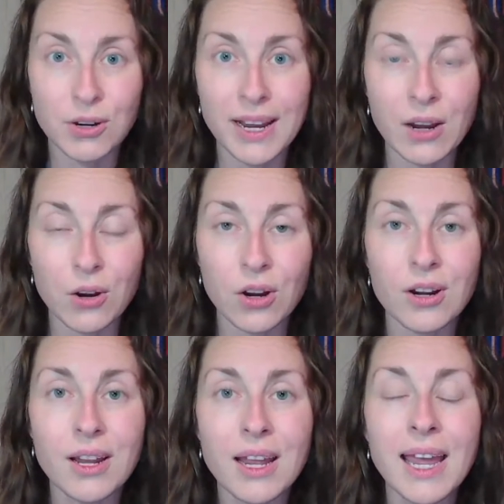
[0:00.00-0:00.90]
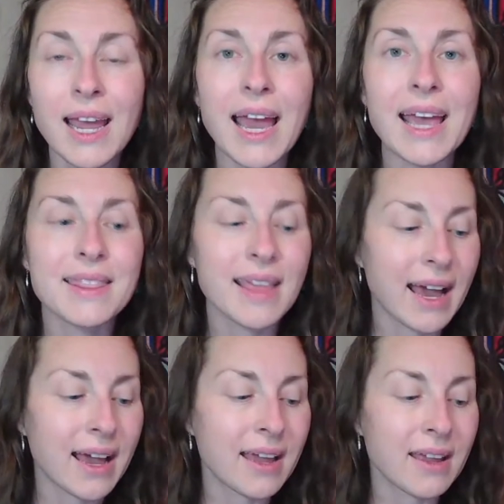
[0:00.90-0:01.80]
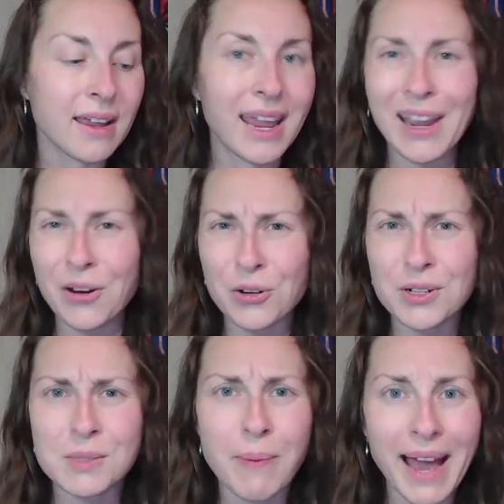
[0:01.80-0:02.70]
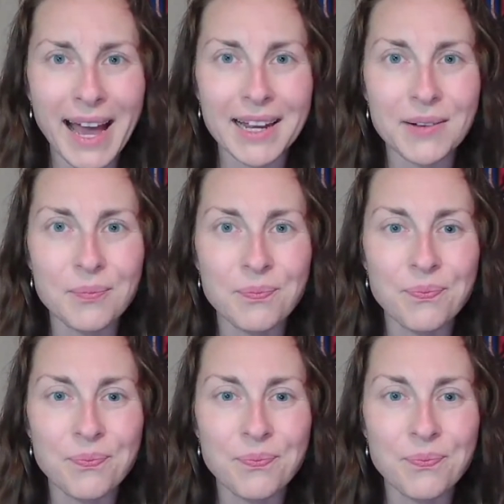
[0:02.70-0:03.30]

our anger, and that anger is bad.